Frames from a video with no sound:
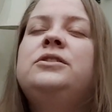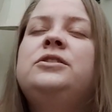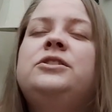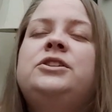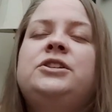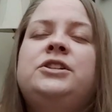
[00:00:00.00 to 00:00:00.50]

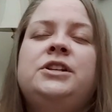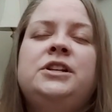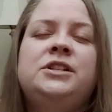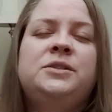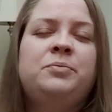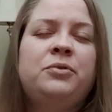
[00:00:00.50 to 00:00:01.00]

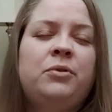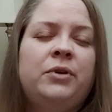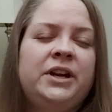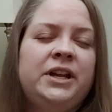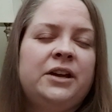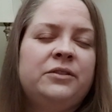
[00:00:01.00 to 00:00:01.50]
She's
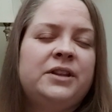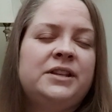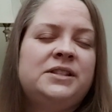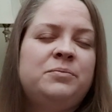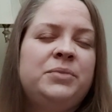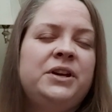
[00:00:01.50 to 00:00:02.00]
pointing out
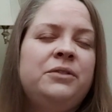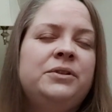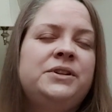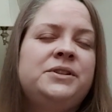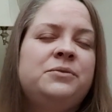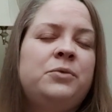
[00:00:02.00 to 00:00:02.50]
that's a big
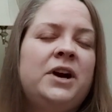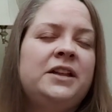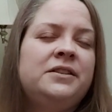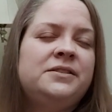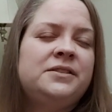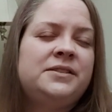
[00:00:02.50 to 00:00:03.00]
reason why
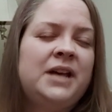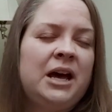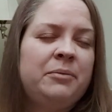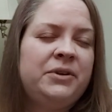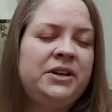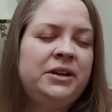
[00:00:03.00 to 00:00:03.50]
this is
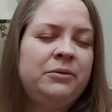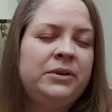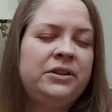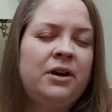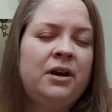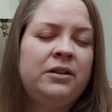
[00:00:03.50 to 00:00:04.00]
happening
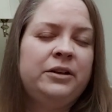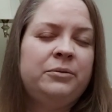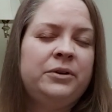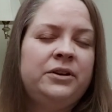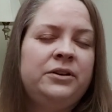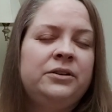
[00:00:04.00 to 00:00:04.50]
with
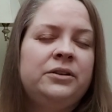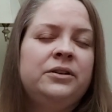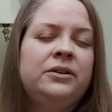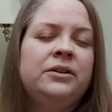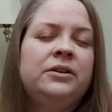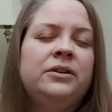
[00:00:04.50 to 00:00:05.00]
Hollywood
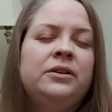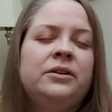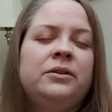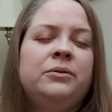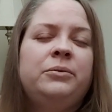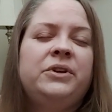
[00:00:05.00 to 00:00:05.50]

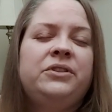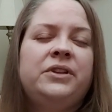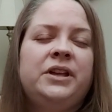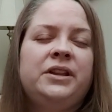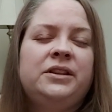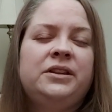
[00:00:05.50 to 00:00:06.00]

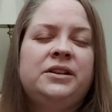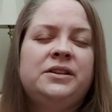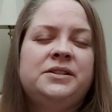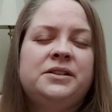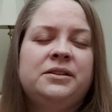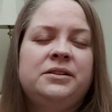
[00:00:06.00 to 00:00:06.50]
within
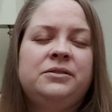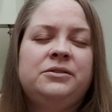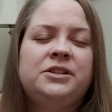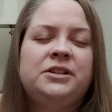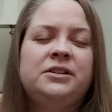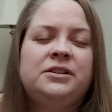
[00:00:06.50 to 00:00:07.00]
this
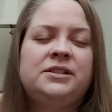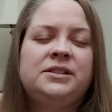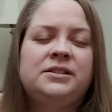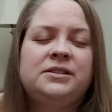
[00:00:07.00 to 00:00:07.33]
illusion